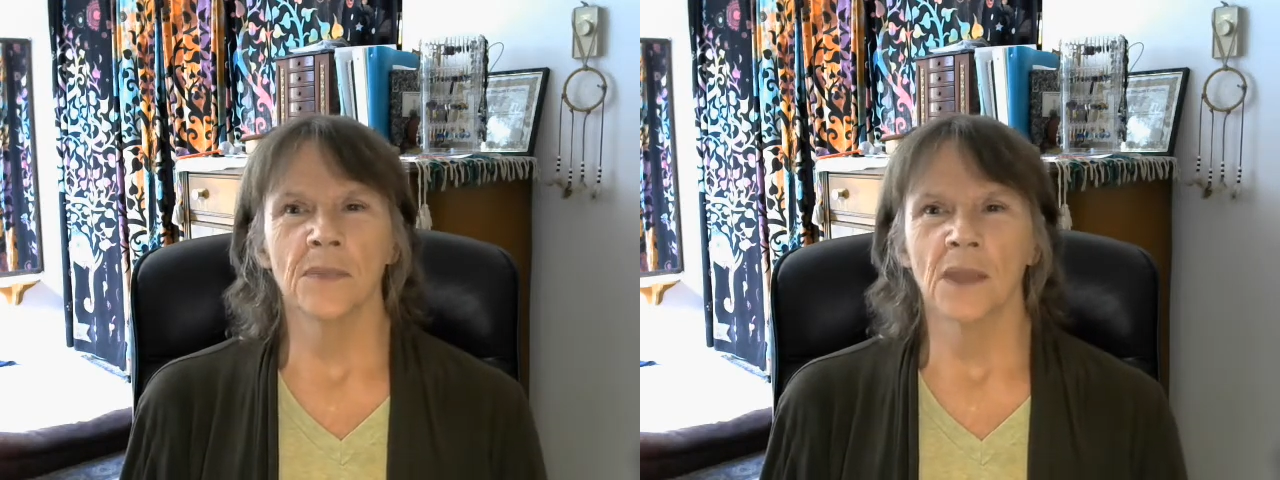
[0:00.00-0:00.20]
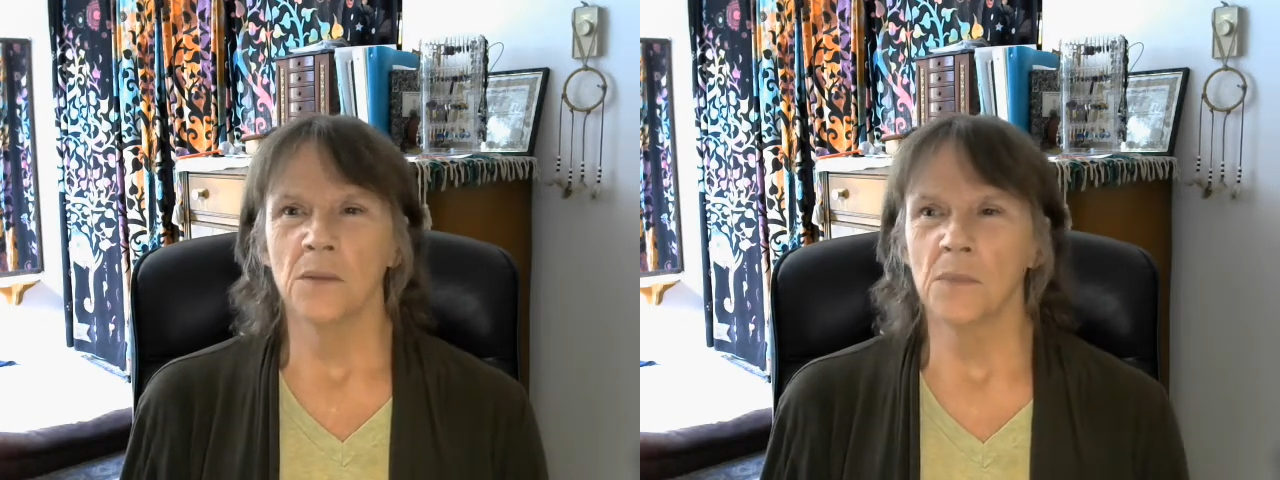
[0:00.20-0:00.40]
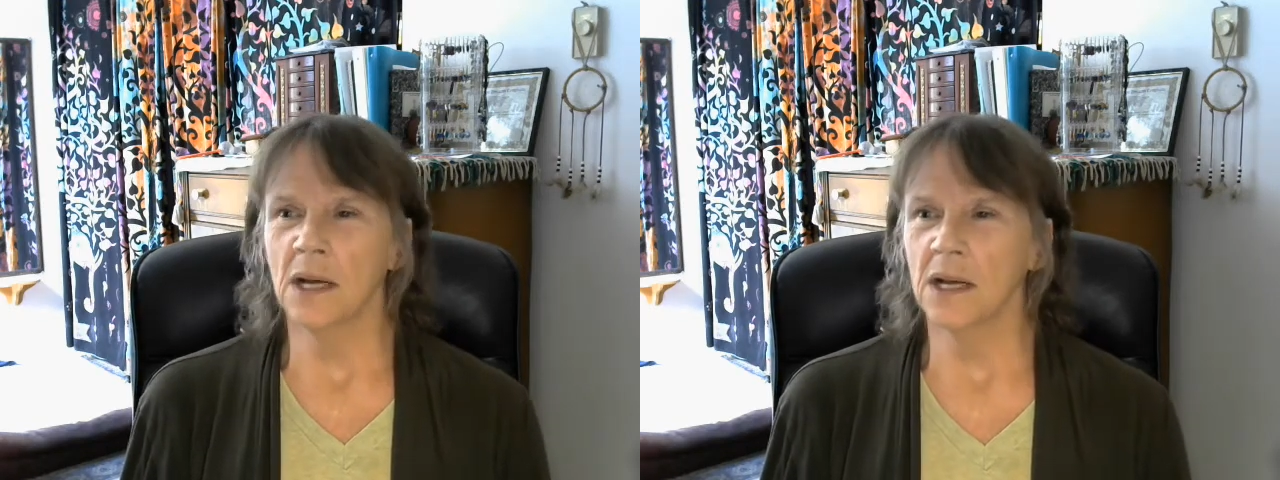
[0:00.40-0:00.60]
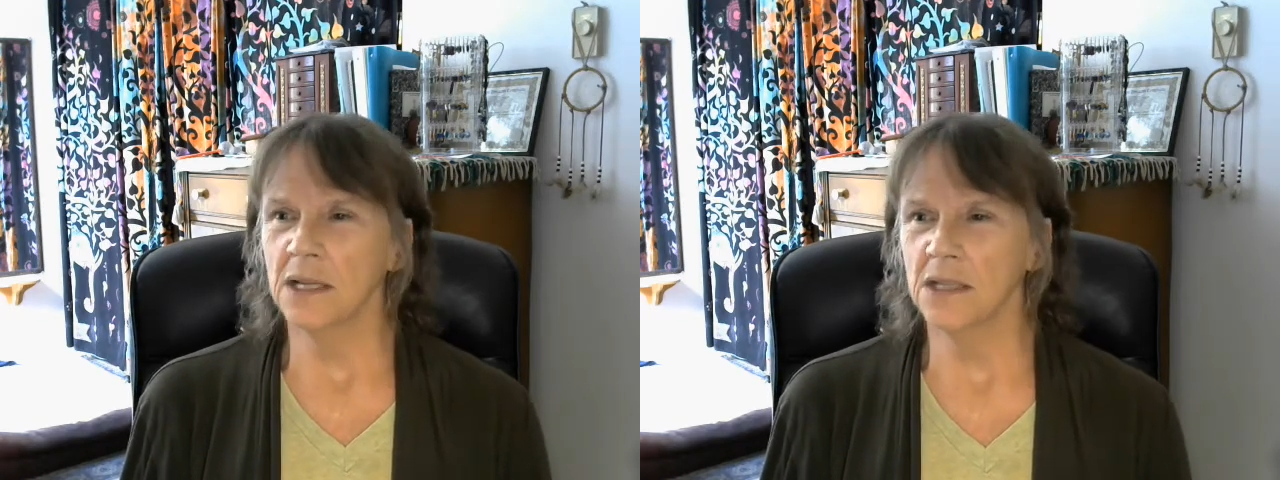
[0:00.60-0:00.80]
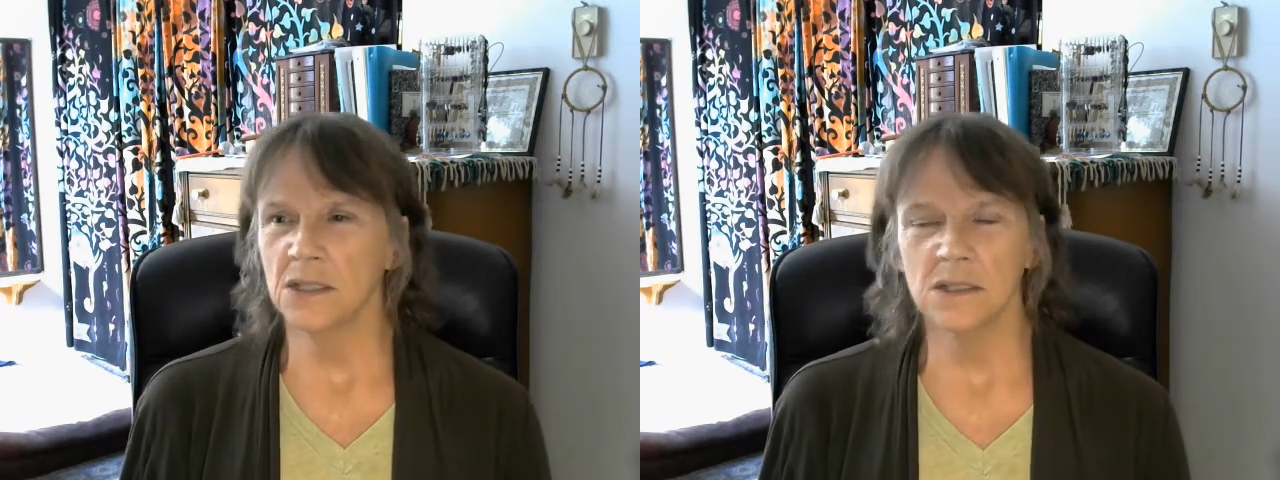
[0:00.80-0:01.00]

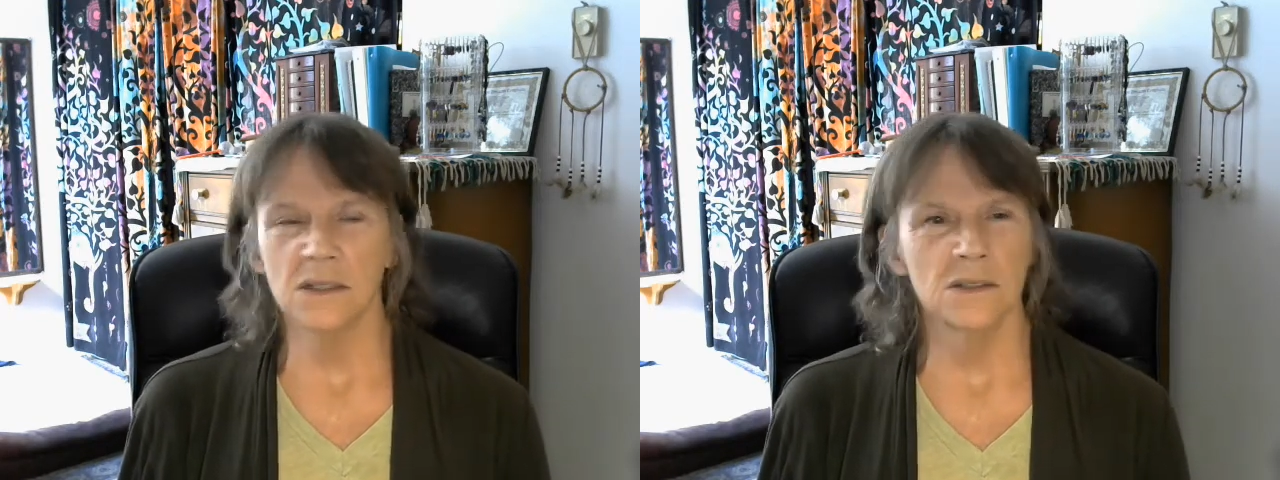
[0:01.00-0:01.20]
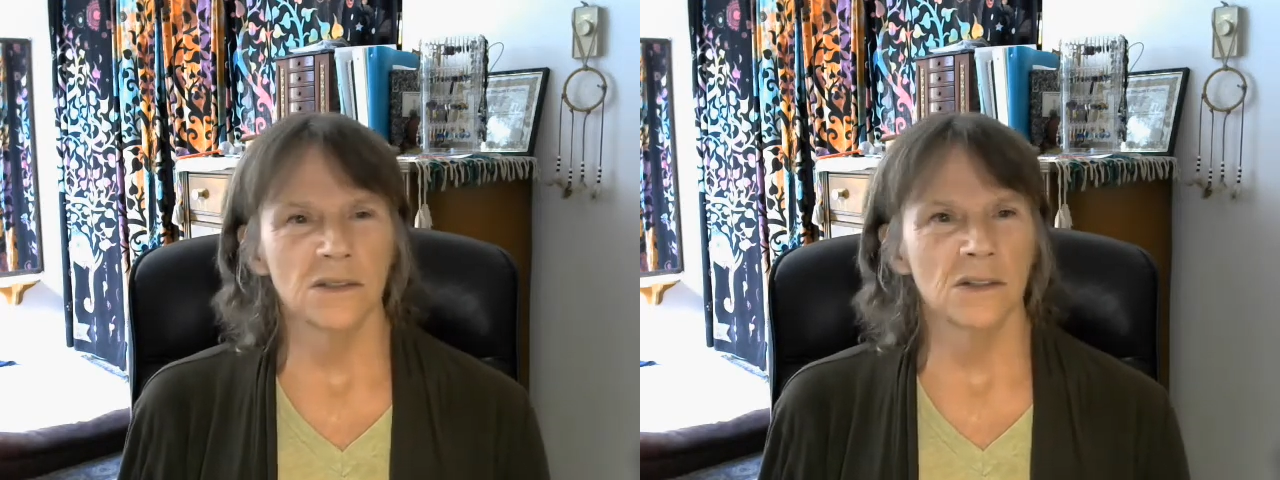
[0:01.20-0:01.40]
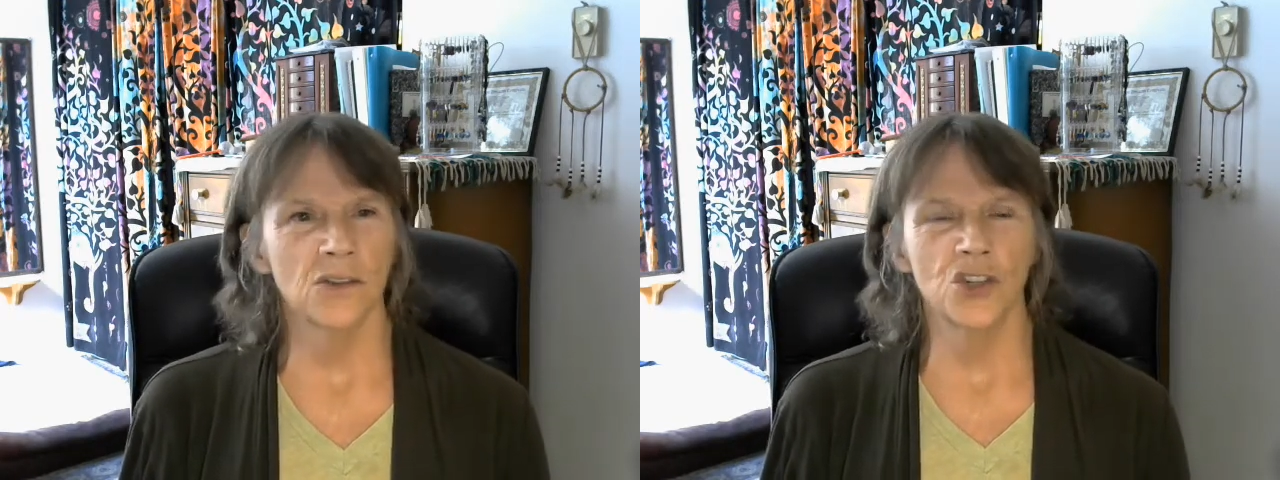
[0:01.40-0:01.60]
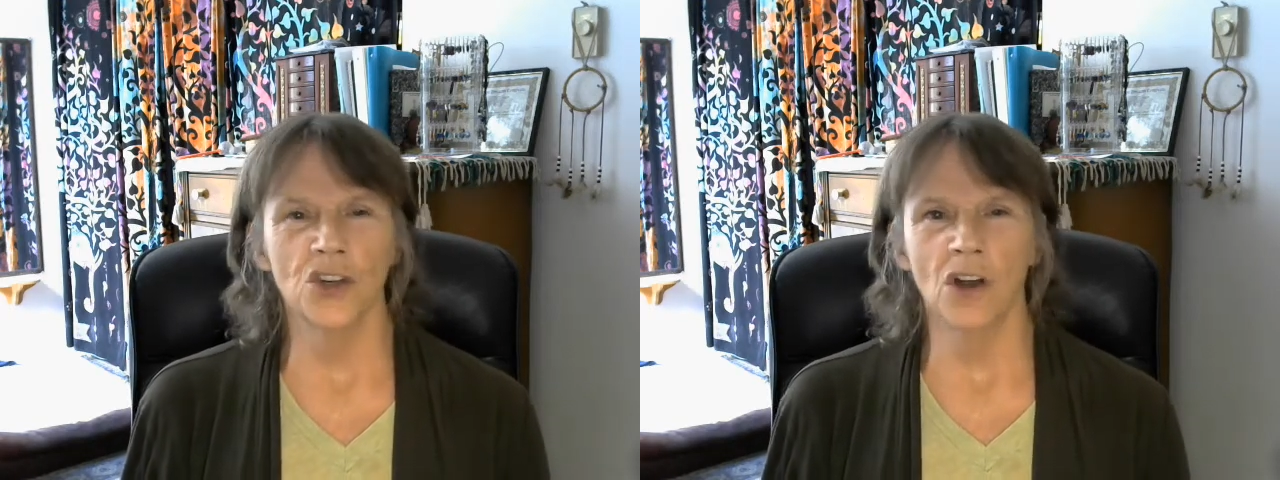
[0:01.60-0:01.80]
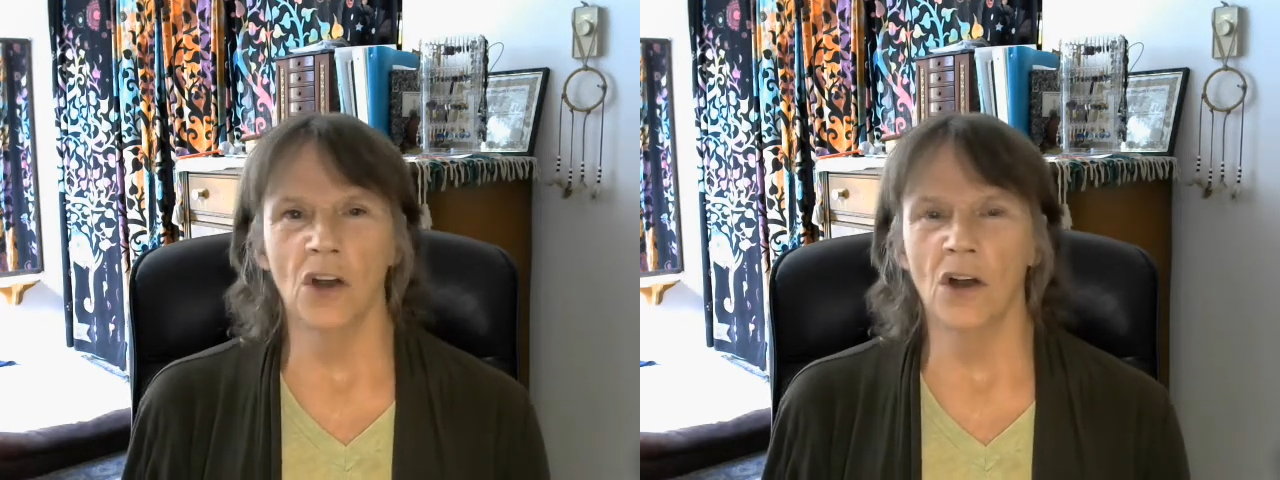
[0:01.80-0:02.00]
my
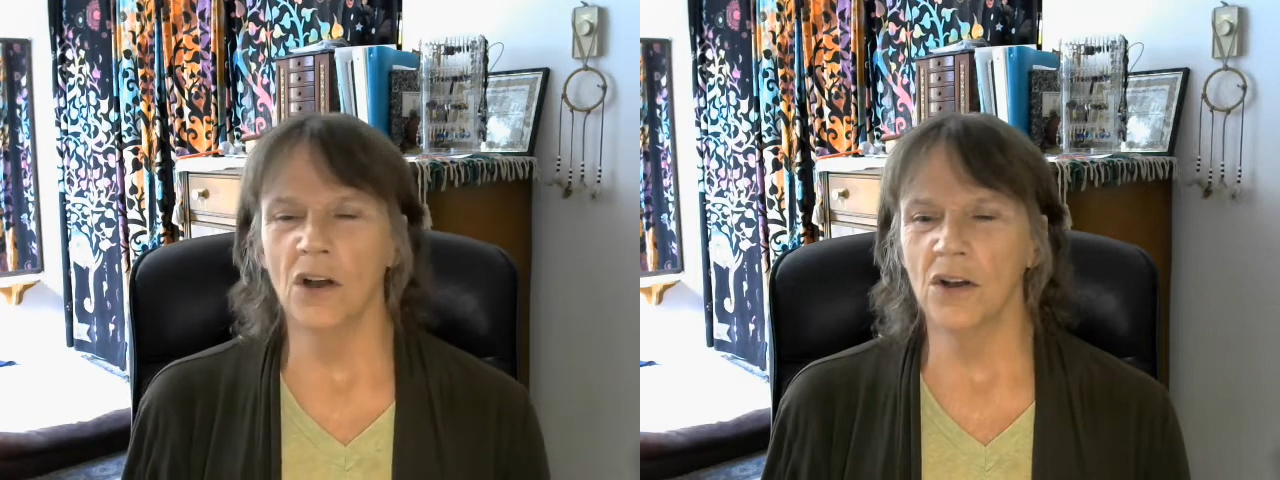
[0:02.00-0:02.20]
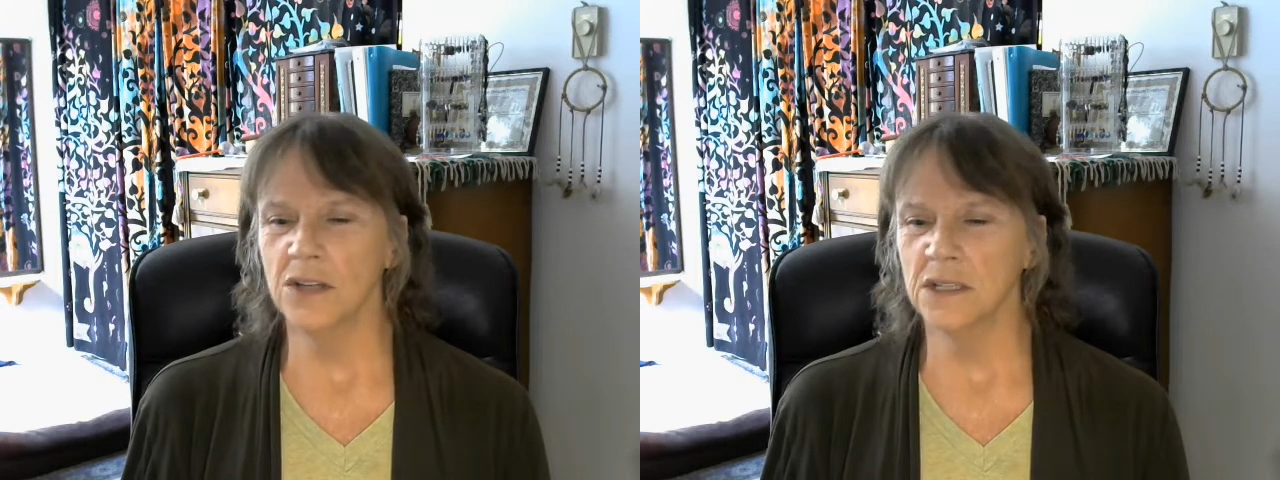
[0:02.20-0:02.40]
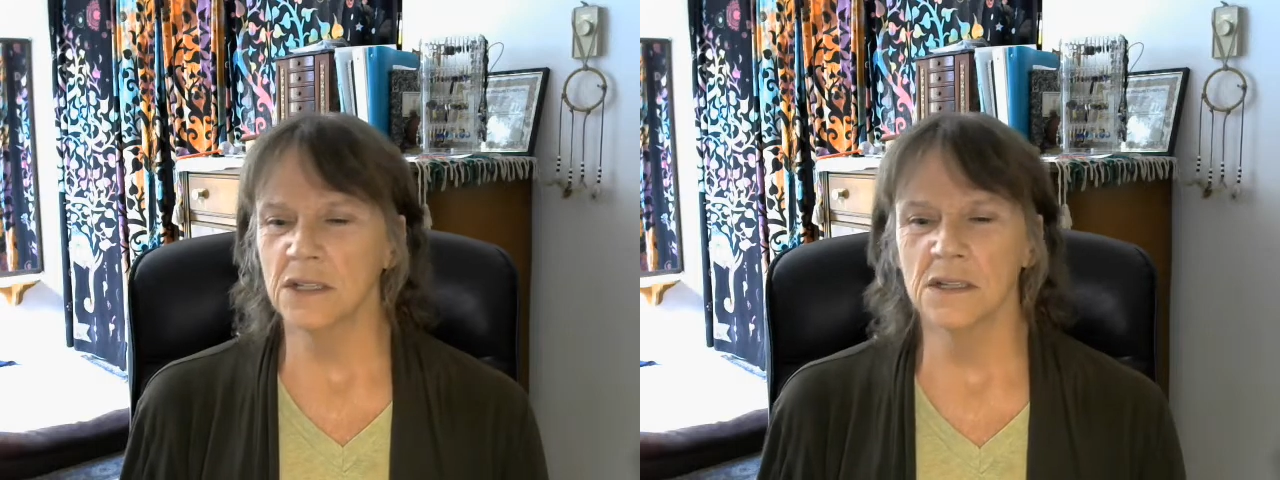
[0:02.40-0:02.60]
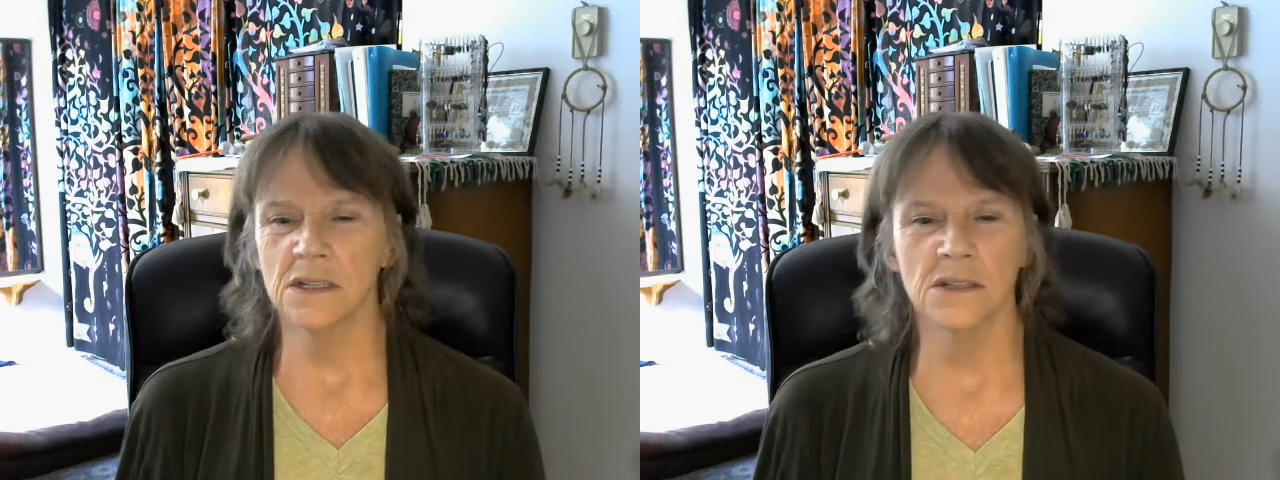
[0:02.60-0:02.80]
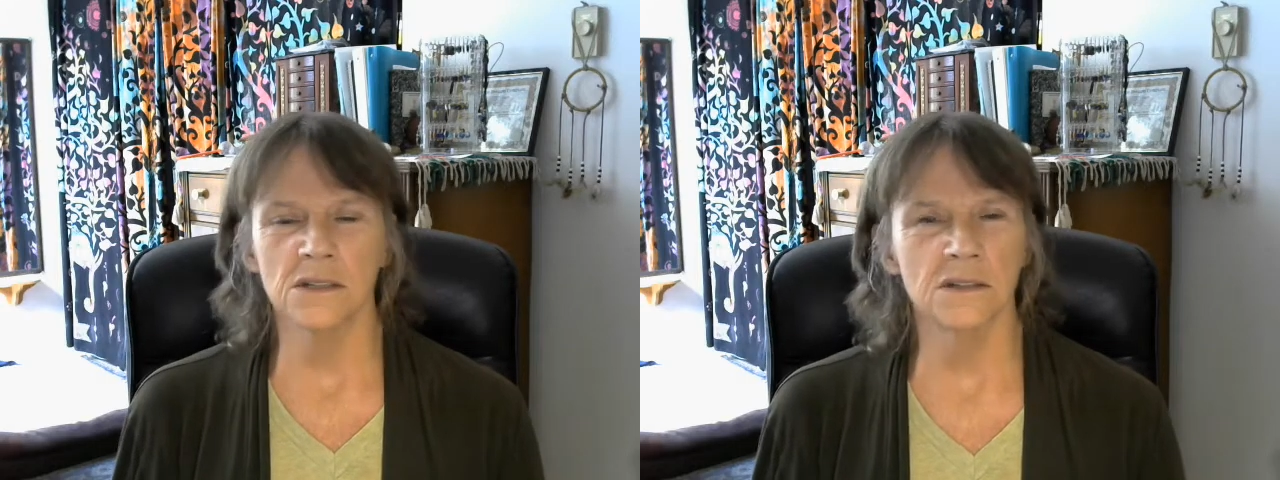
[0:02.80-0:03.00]
jaw
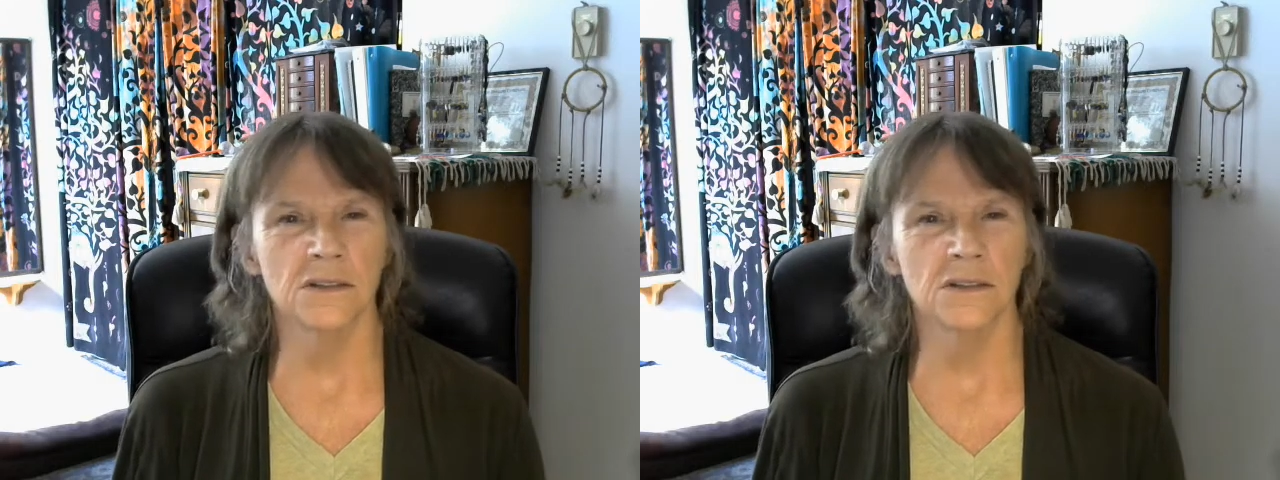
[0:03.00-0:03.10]
is